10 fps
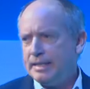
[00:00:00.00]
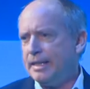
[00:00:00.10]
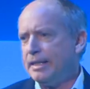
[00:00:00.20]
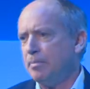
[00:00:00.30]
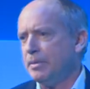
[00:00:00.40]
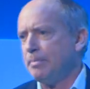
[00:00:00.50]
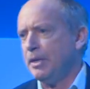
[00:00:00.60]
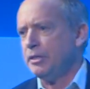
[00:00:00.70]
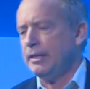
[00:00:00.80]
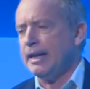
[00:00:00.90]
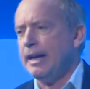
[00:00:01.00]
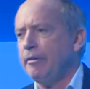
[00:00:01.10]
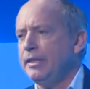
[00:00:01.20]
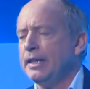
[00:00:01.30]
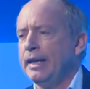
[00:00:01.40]
set up a specialist
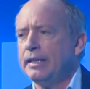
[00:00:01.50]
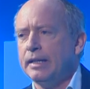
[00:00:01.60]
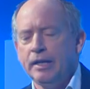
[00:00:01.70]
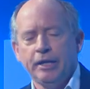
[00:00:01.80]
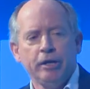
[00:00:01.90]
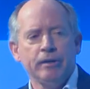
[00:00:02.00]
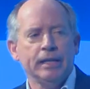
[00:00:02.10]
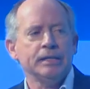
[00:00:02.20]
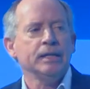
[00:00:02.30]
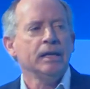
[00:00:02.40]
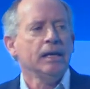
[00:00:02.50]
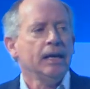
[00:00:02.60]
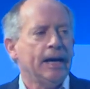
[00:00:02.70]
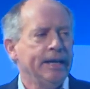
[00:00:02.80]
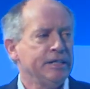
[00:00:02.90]
agri-tech unit,
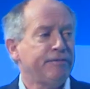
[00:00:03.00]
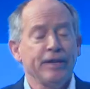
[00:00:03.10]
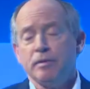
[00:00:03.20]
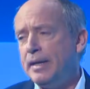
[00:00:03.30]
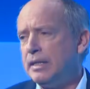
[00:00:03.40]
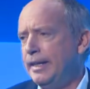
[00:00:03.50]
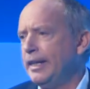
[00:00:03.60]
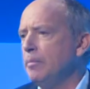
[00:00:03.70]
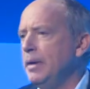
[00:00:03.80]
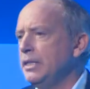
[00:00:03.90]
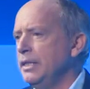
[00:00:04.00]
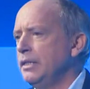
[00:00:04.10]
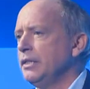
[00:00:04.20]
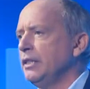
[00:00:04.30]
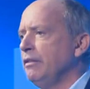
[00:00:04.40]
and is fundamentally committed
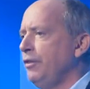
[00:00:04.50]
to the